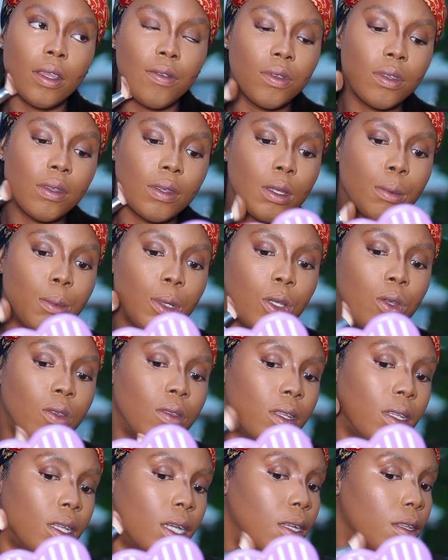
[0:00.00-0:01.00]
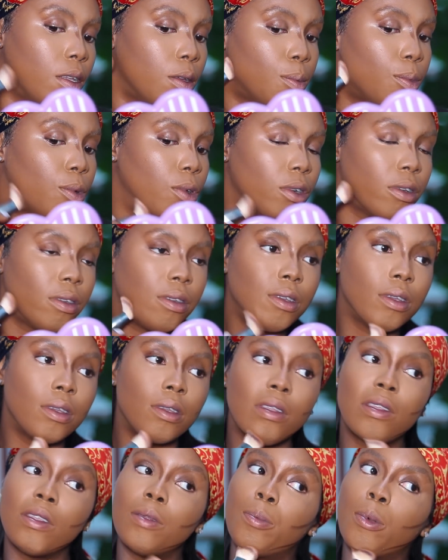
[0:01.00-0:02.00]
If you see me using any
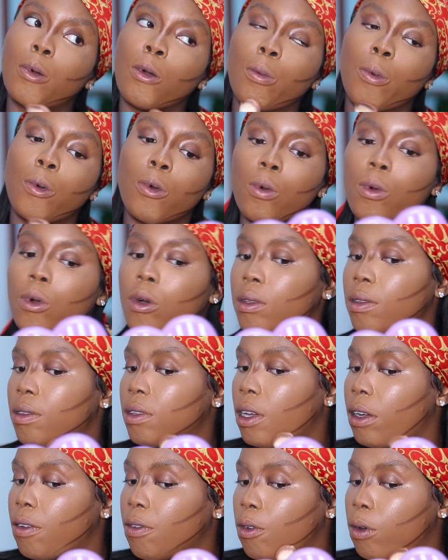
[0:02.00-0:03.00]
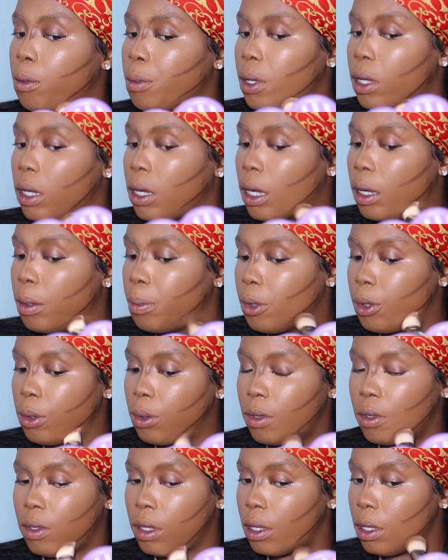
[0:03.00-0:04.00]
brushes, purple ones are from Younger
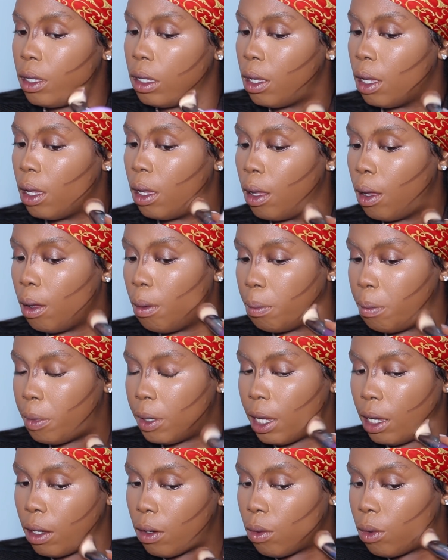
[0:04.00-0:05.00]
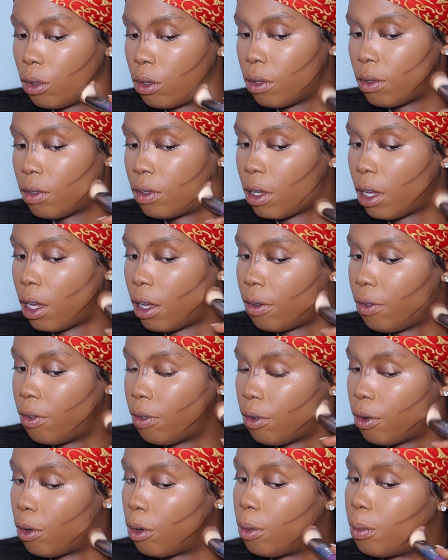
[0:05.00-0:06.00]
Beauty, black ones are
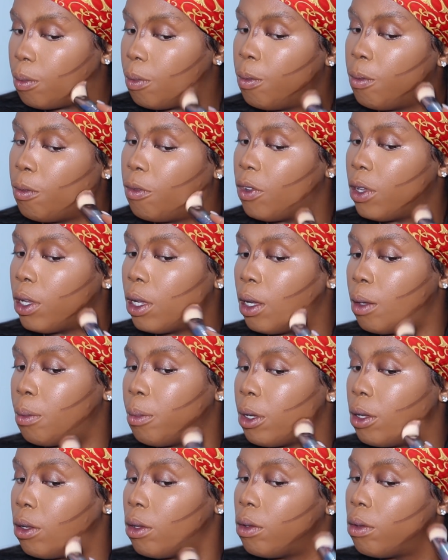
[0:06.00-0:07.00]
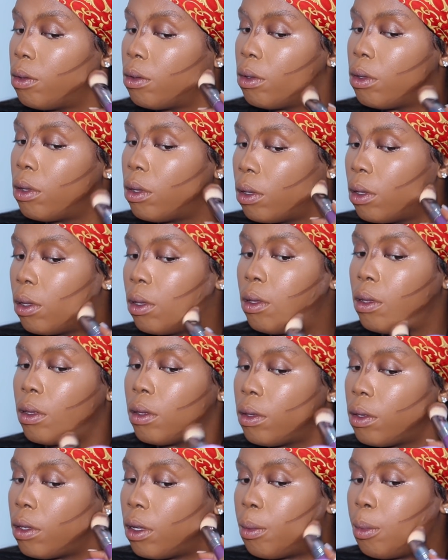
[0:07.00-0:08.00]
from Bicabel.
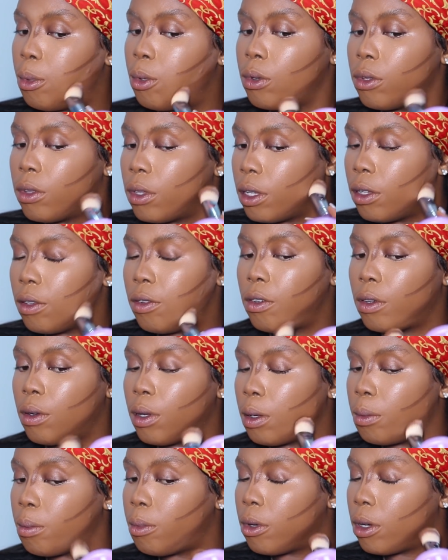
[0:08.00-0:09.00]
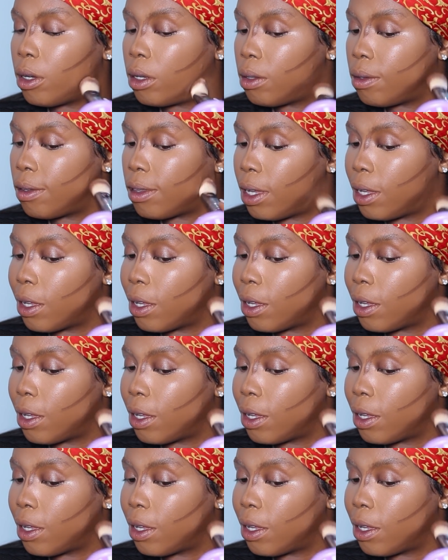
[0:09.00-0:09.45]
They're both Nigerian brands.